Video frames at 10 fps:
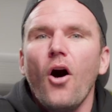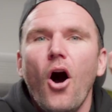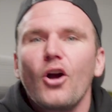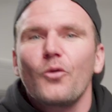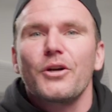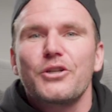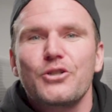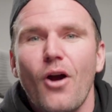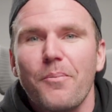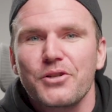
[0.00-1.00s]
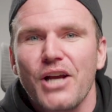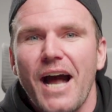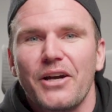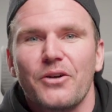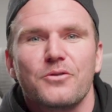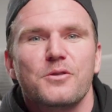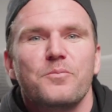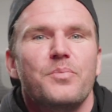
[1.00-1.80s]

awkward drop shadows,